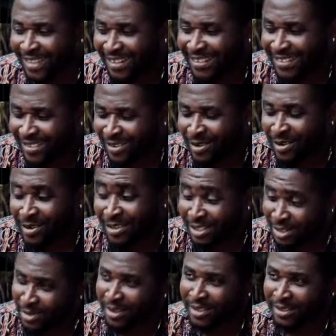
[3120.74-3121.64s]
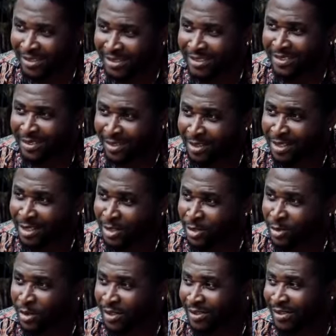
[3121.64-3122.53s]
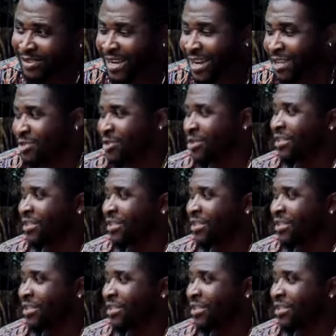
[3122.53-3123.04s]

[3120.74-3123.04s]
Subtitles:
Yes, sir. All is well. All is well.